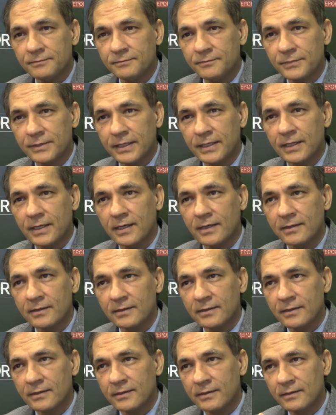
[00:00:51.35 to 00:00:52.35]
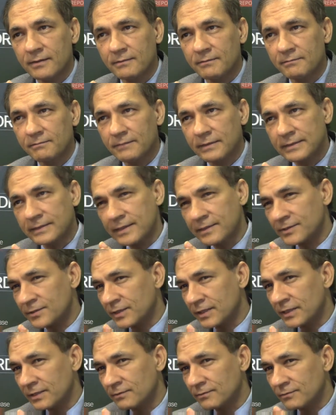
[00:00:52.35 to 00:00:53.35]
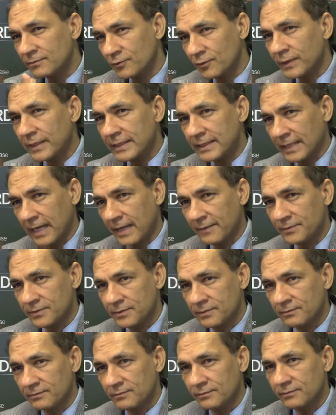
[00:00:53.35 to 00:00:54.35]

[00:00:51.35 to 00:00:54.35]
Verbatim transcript: there are essentially three types.